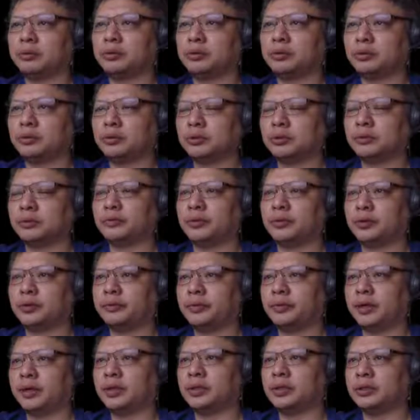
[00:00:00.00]
would choose to
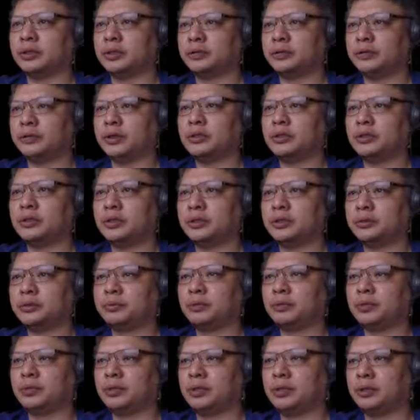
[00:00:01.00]
fortify his
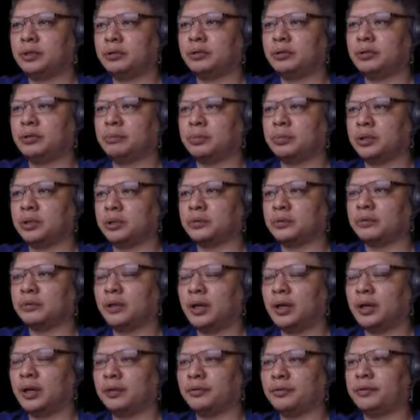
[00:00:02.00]
defenses with e3 plus
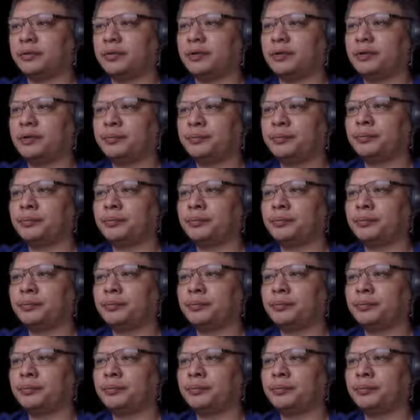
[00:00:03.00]
5.